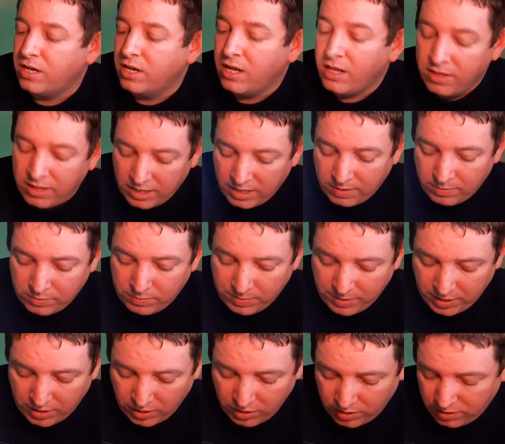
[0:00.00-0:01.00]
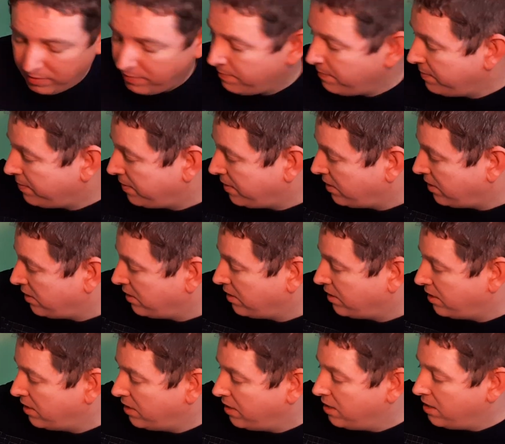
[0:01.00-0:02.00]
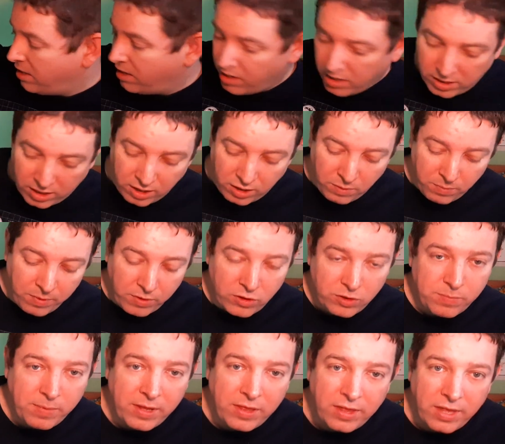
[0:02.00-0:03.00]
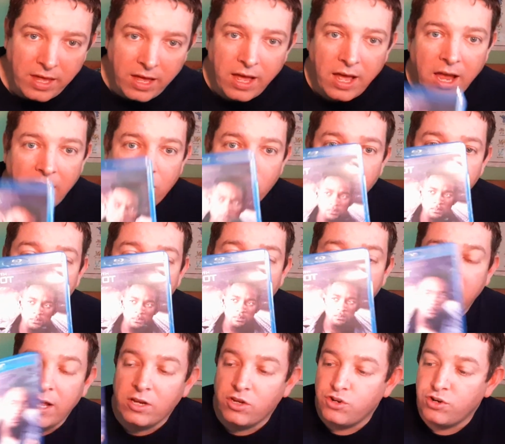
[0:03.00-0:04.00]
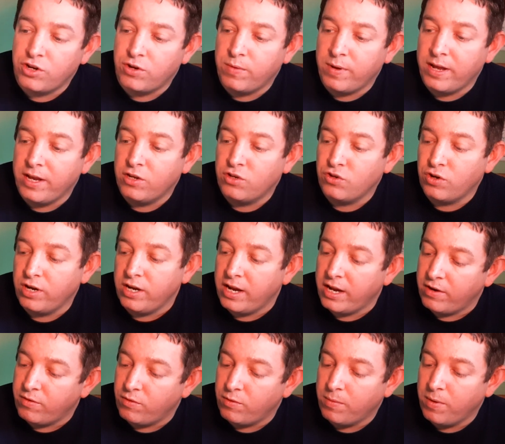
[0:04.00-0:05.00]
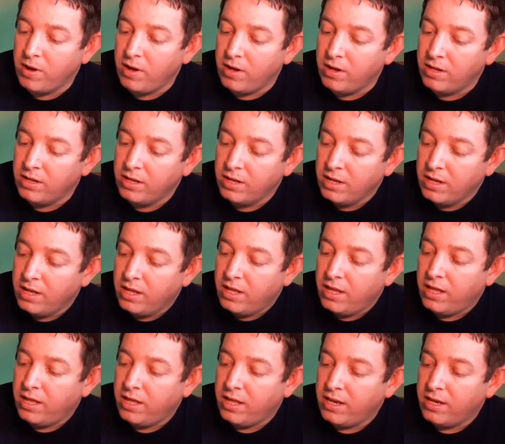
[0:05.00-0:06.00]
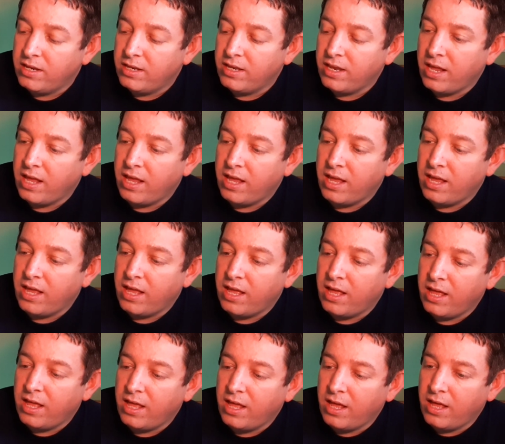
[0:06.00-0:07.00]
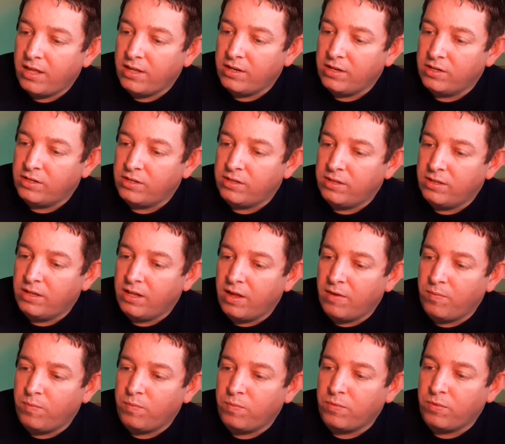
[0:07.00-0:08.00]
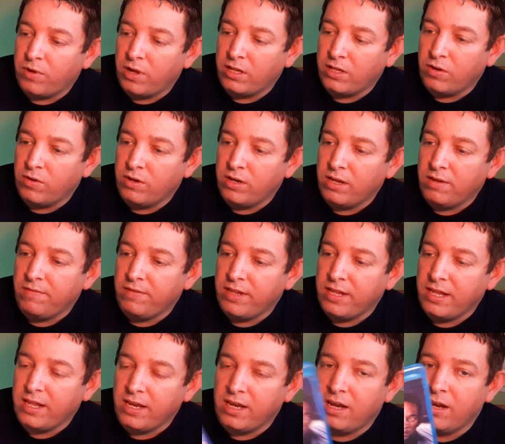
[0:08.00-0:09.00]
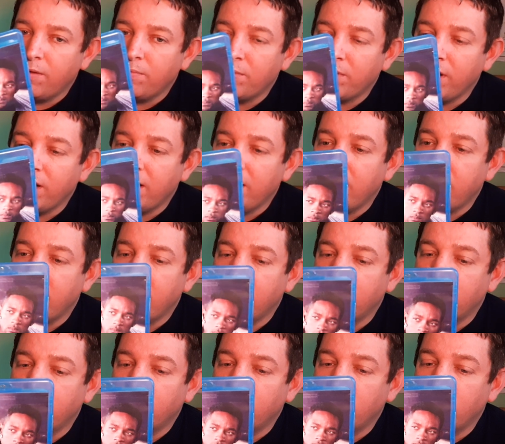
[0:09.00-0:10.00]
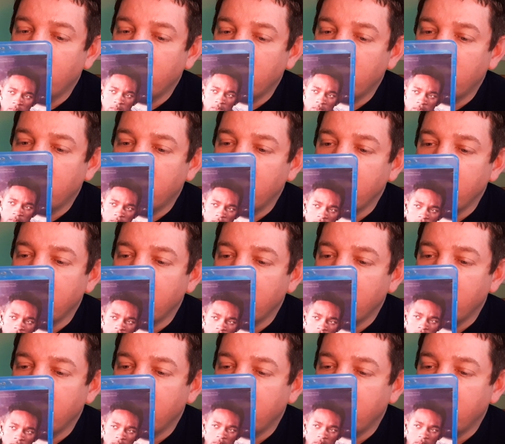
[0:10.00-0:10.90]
I think it was pretty good. Well, Will Smith, iRobot, I actually quite enjoy iRobot. And I've cut it on DVD and upgraded it. It's decent.